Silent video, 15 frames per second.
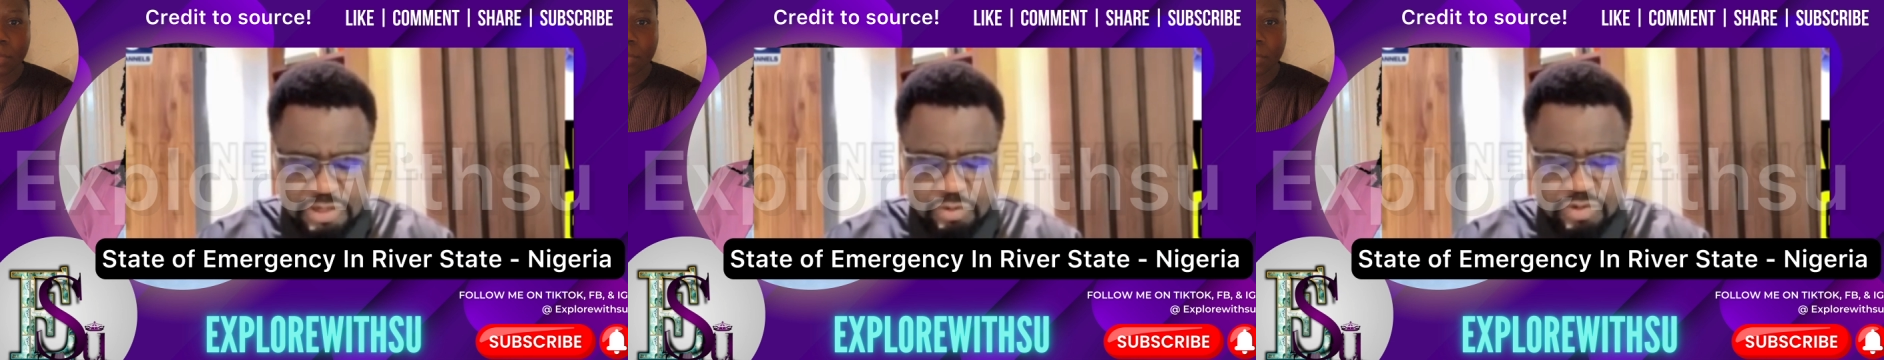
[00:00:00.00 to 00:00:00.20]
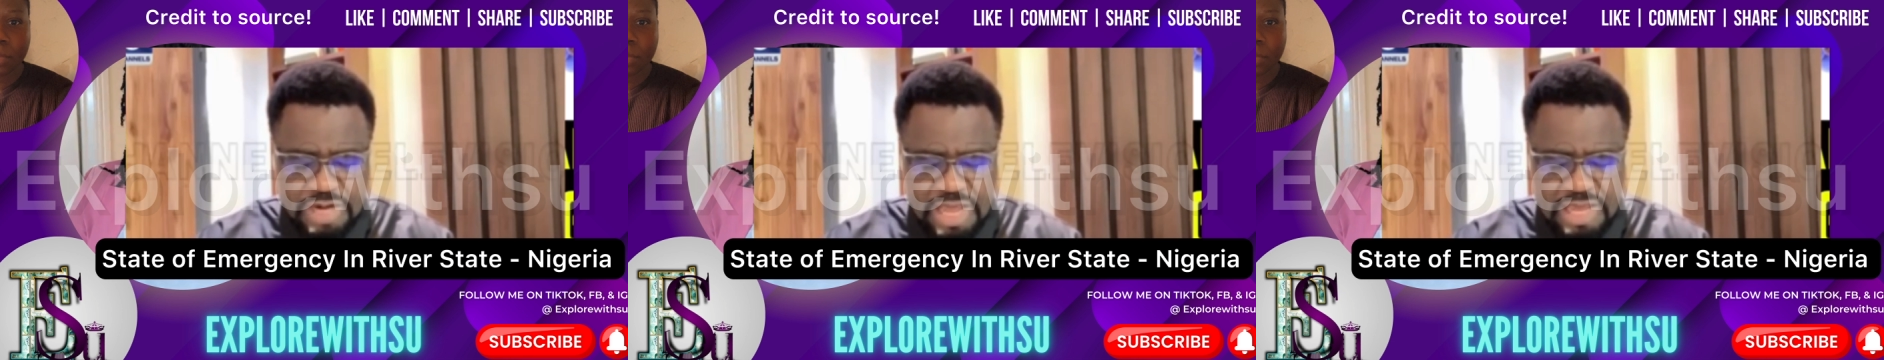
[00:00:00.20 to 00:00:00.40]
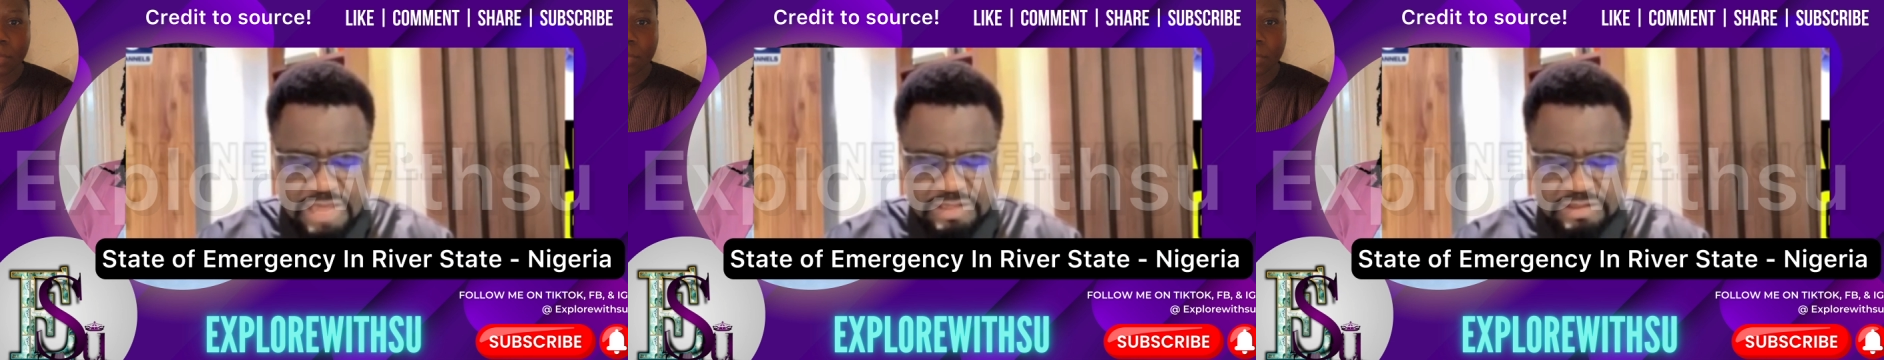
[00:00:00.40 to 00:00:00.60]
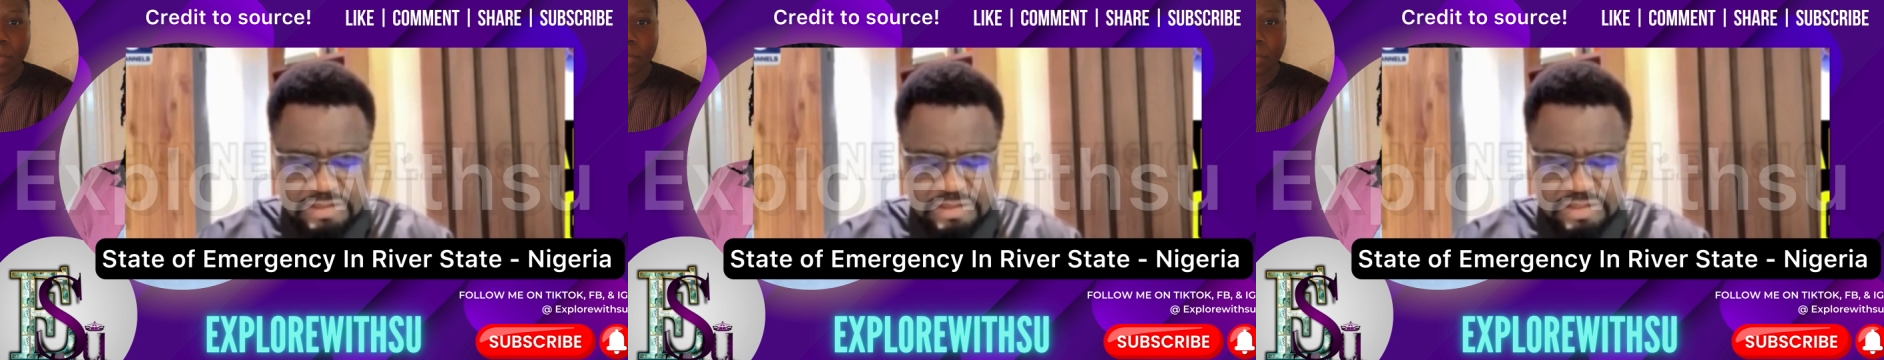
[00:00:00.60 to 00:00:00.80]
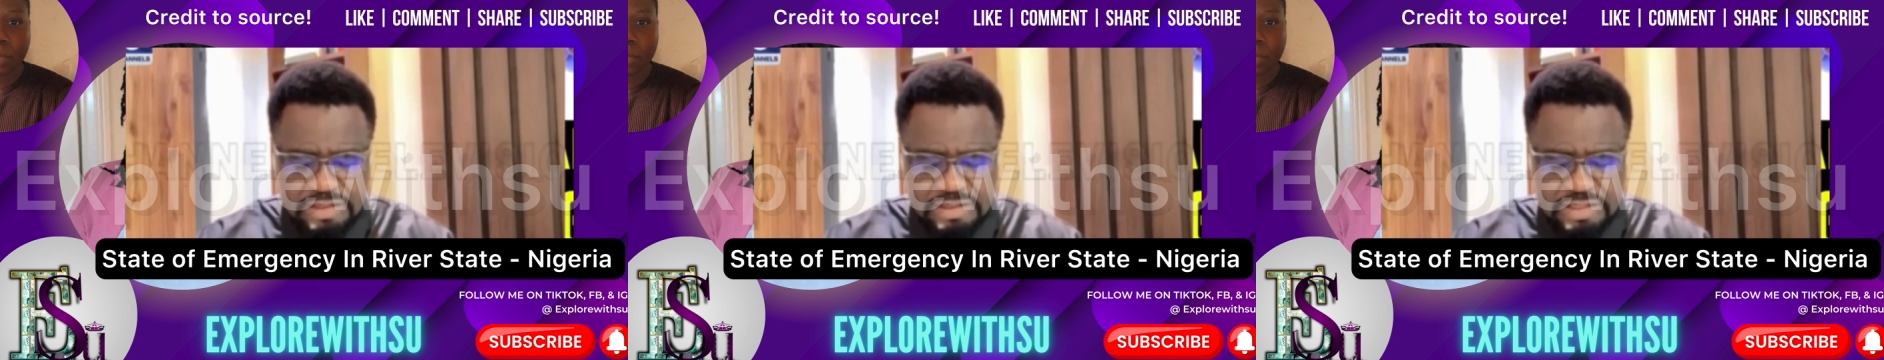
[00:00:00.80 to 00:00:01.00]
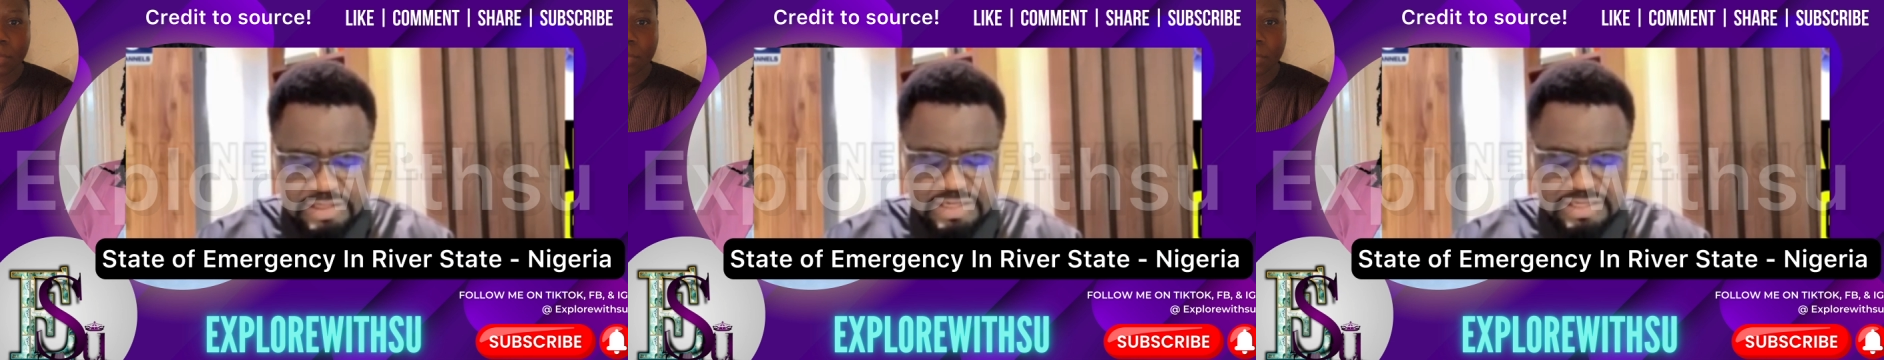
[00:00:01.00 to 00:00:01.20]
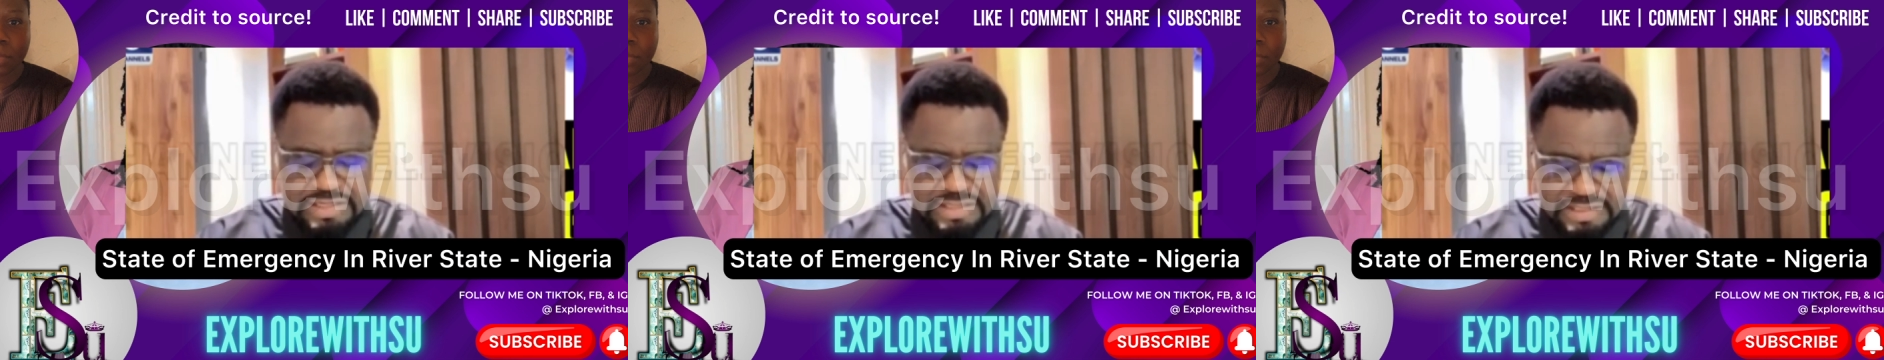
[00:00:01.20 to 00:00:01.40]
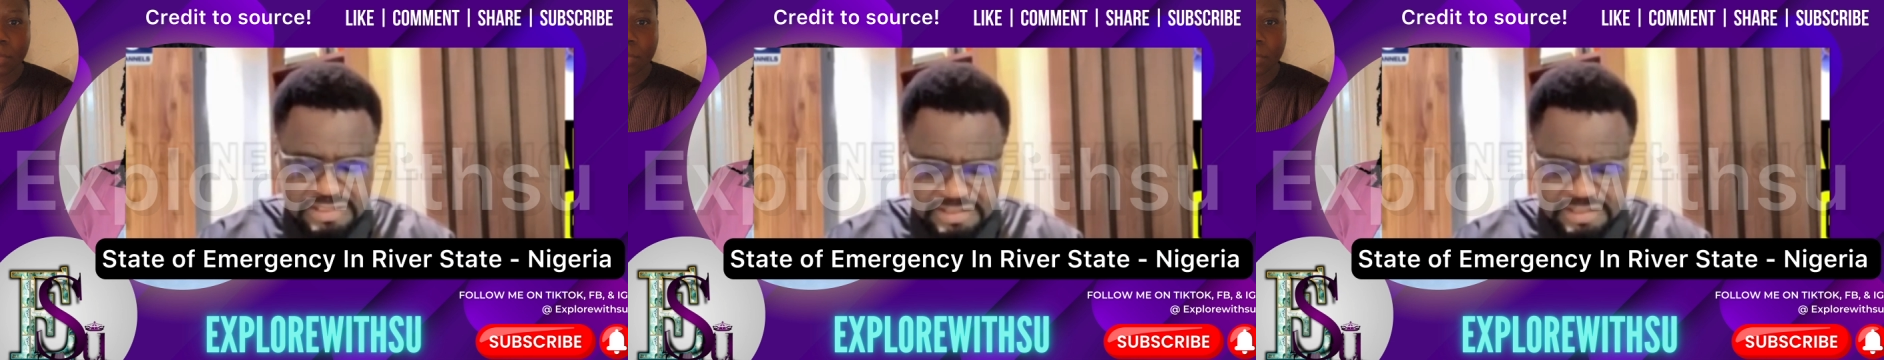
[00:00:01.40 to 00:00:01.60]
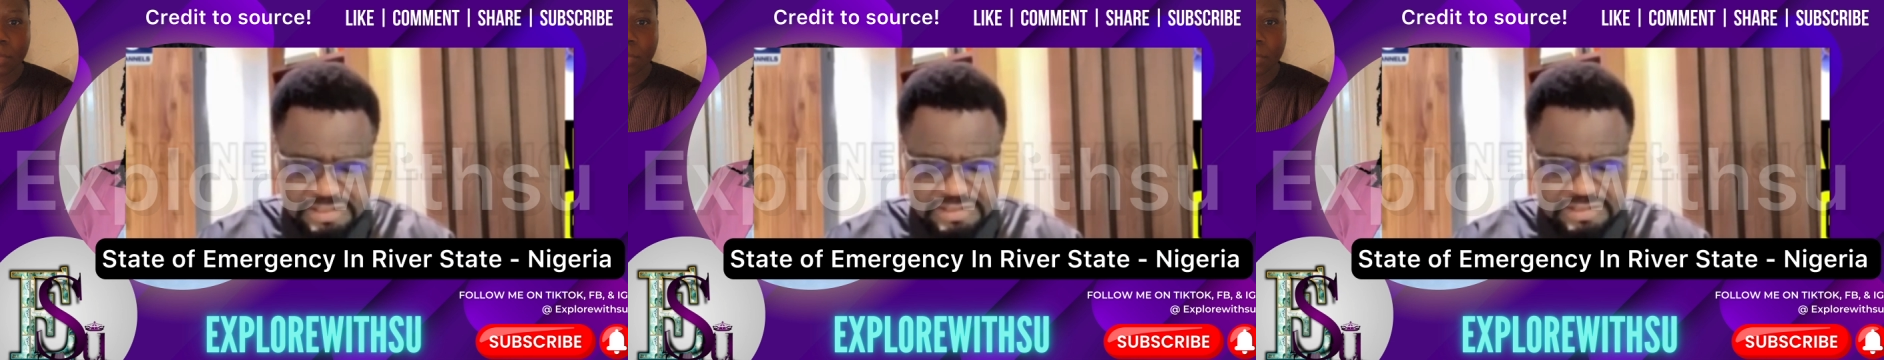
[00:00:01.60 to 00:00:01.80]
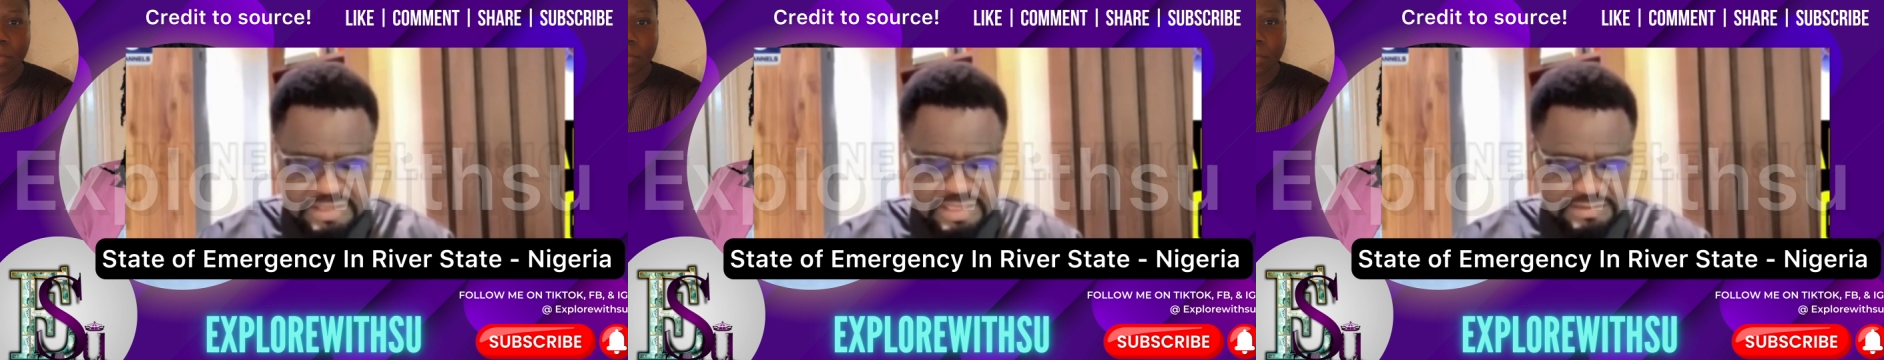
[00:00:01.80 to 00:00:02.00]
309 in this
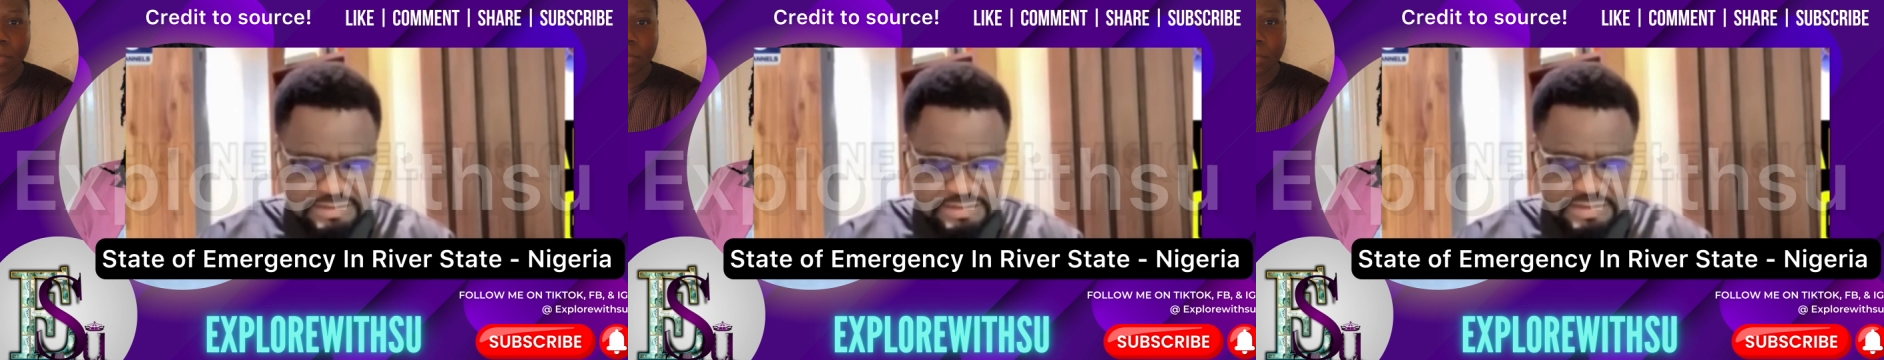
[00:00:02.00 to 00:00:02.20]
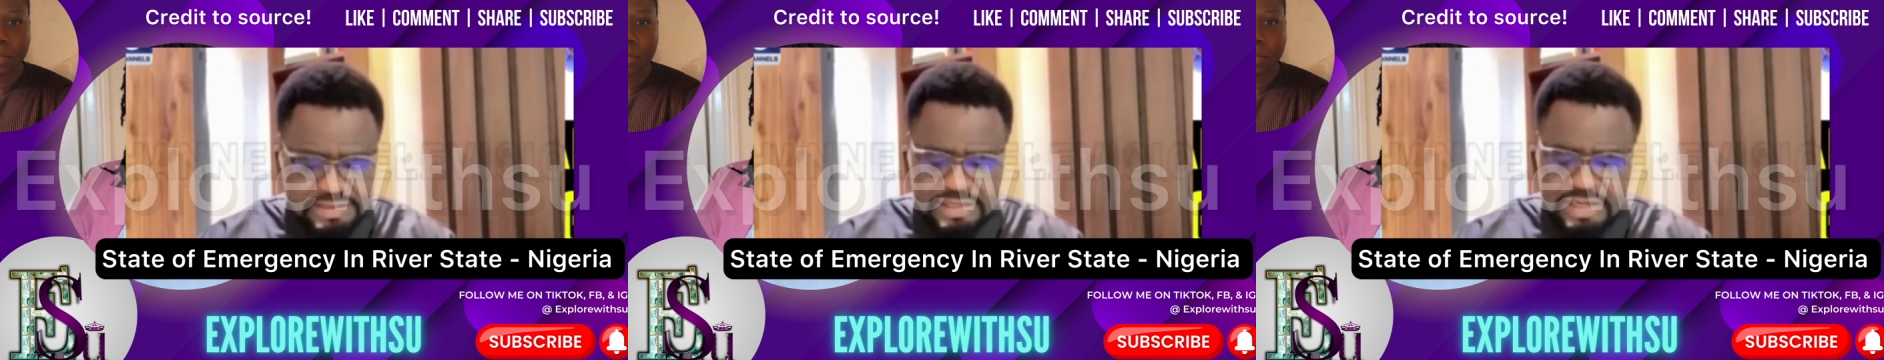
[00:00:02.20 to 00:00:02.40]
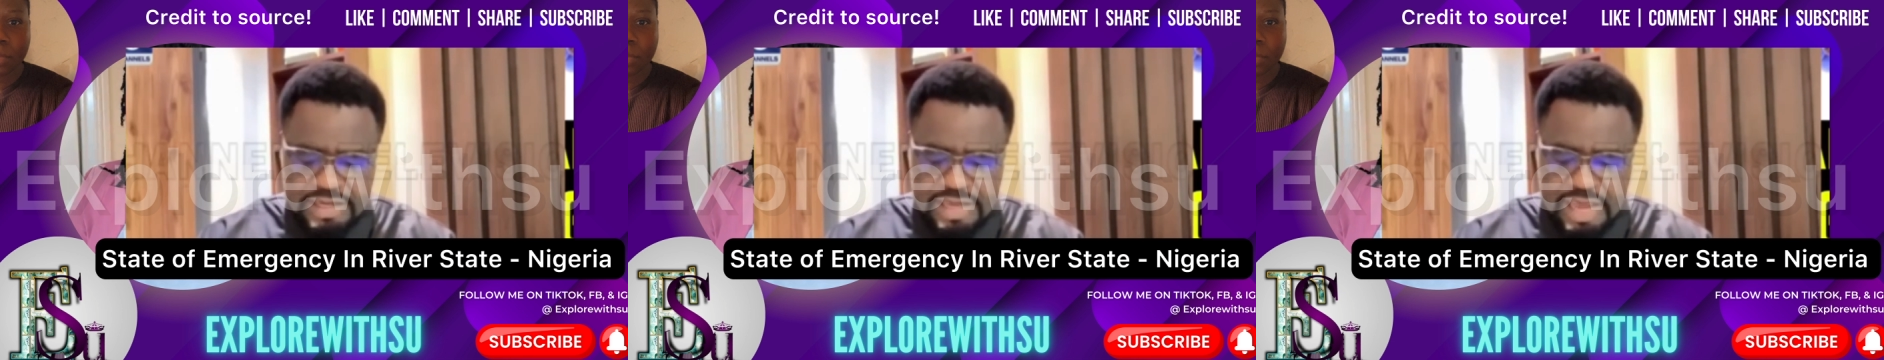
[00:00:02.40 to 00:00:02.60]
instance,